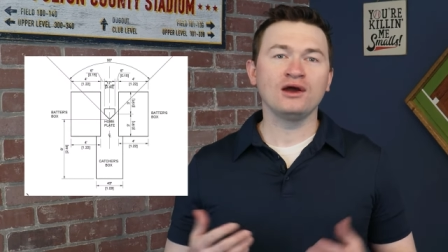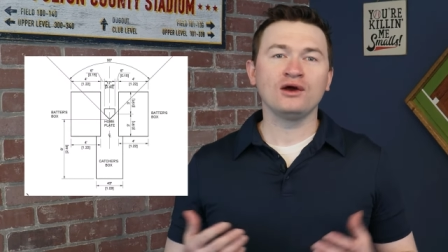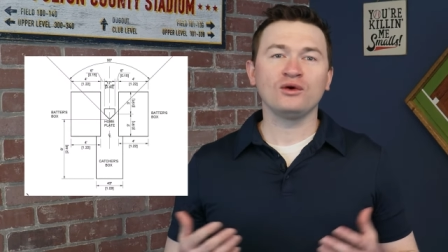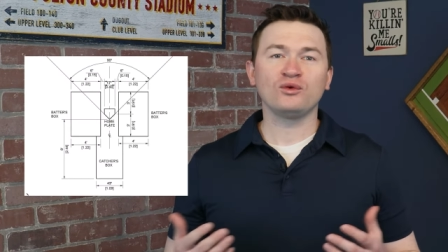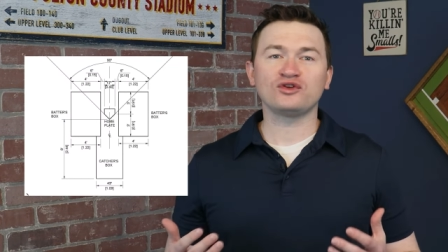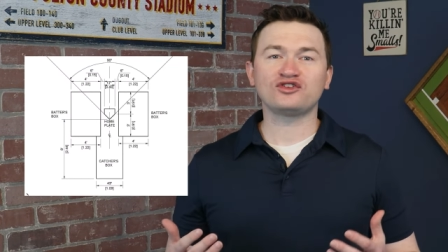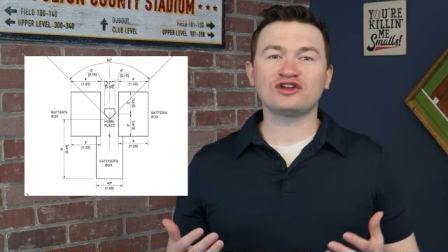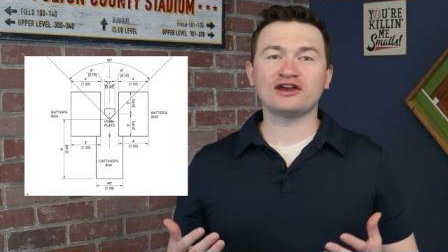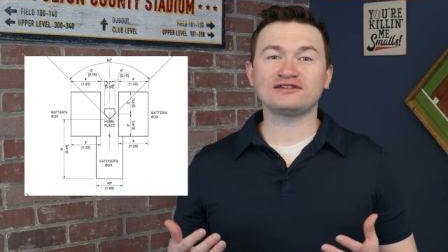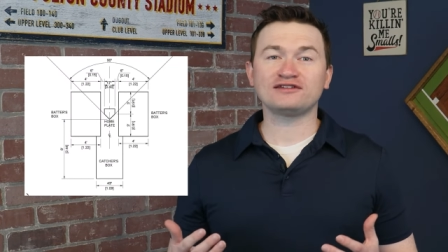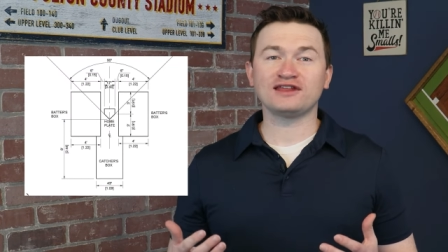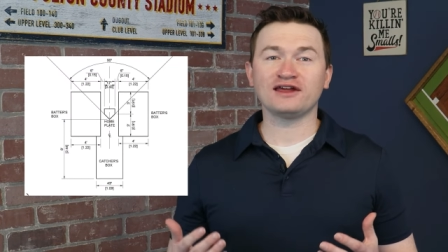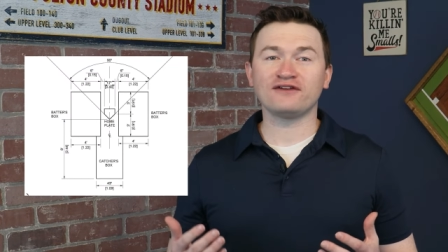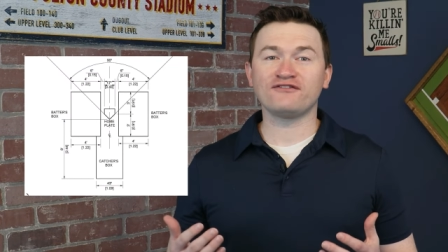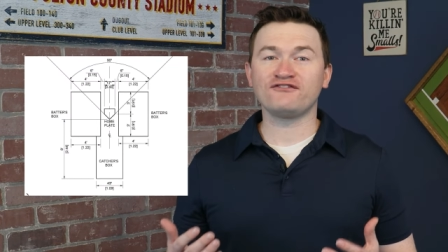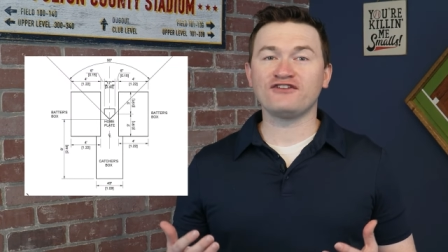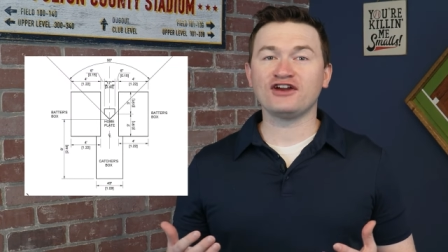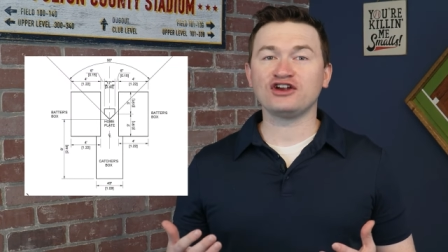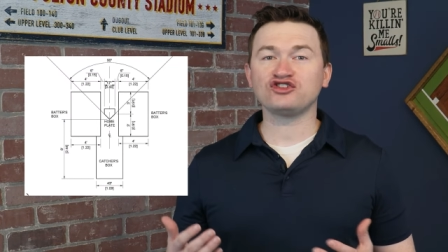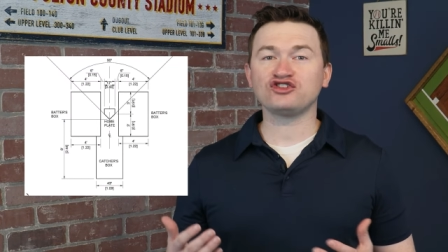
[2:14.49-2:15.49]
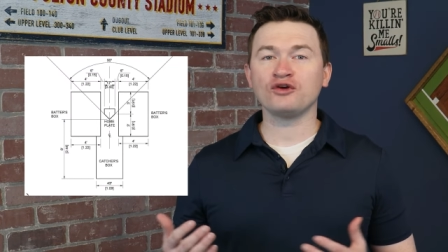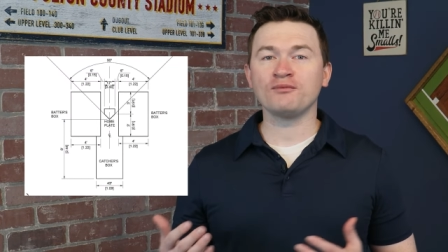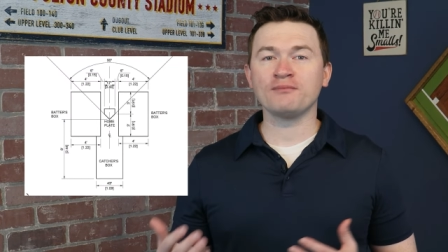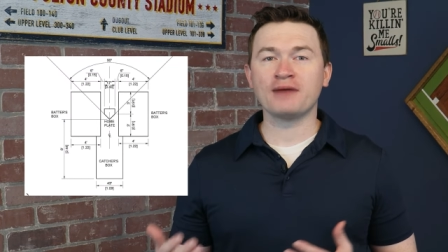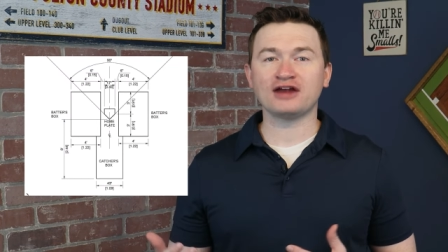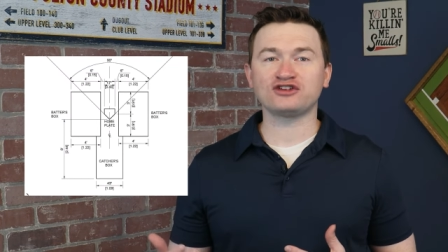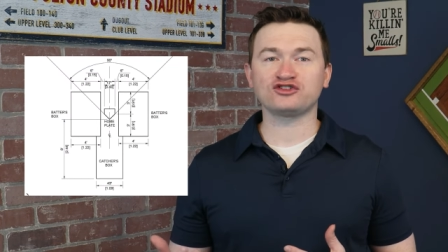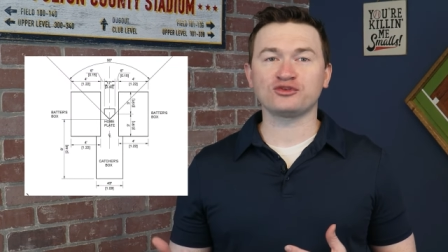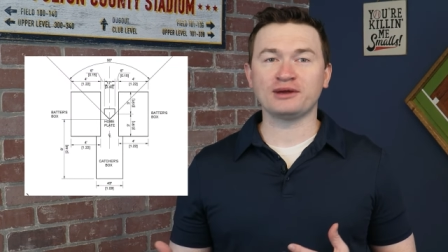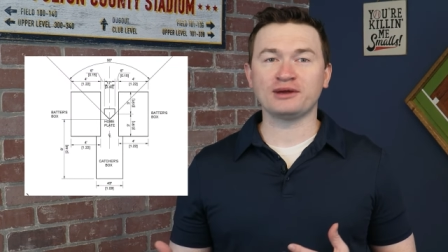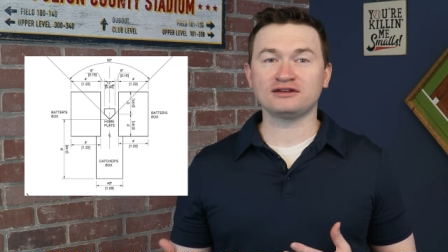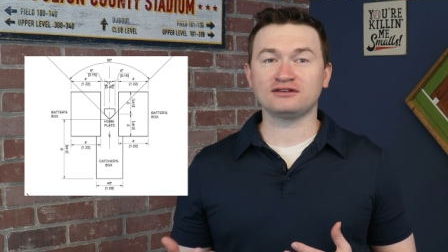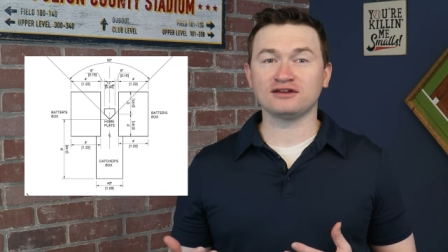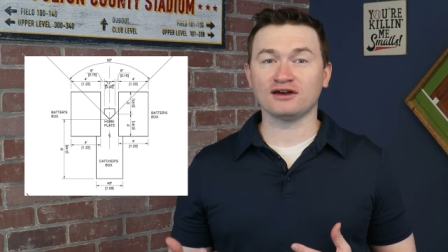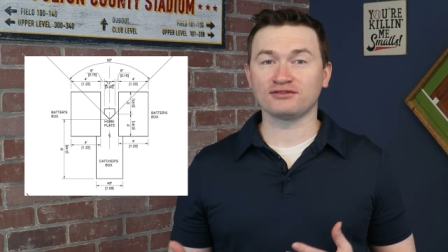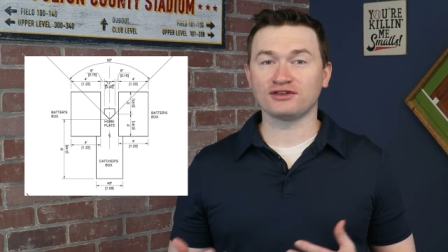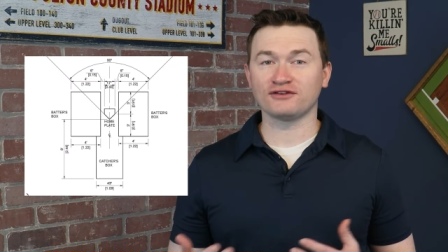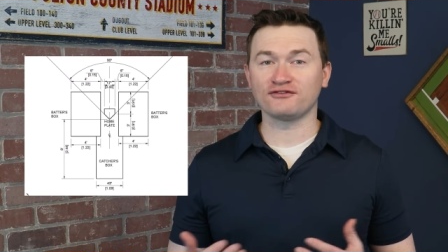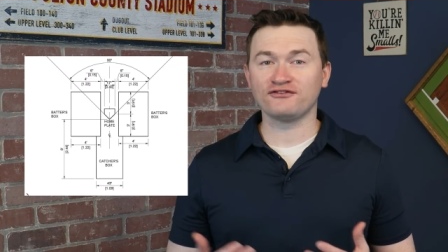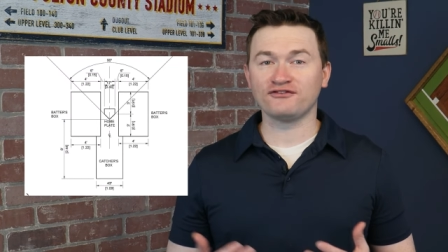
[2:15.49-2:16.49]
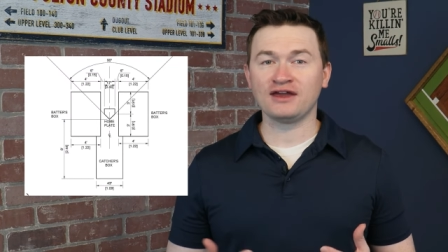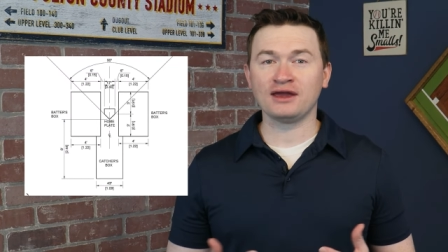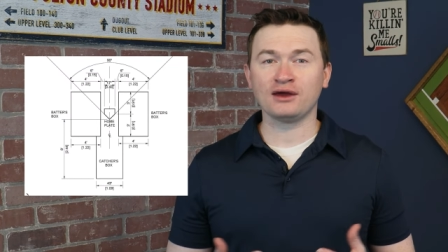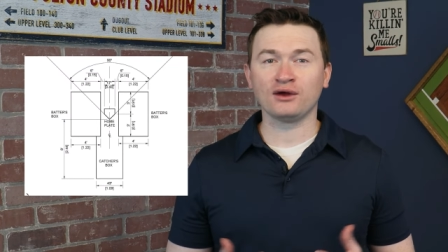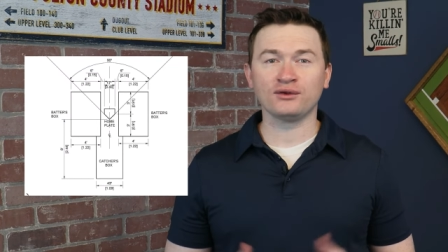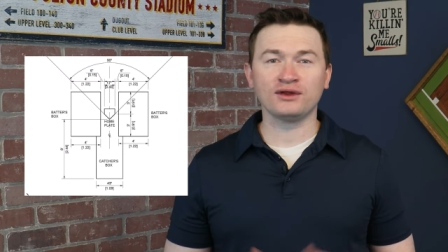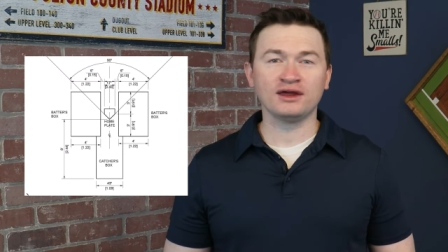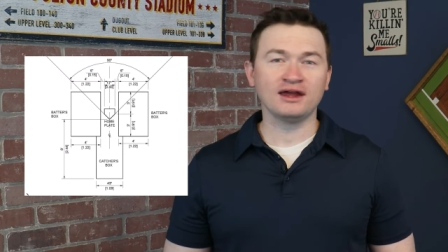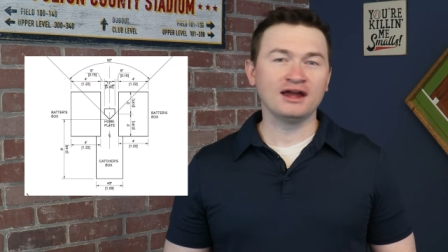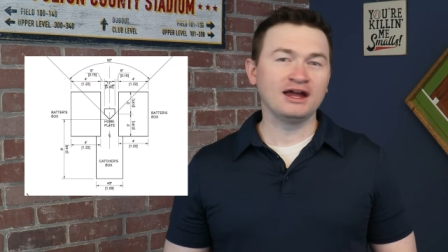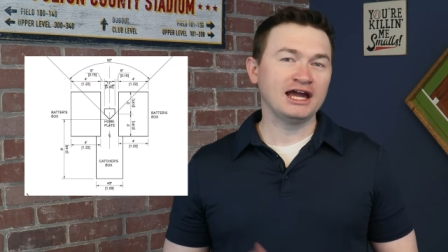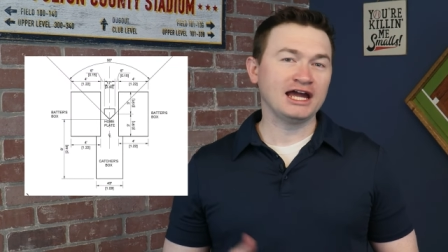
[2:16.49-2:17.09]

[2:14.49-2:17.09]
which has the official measurements of the field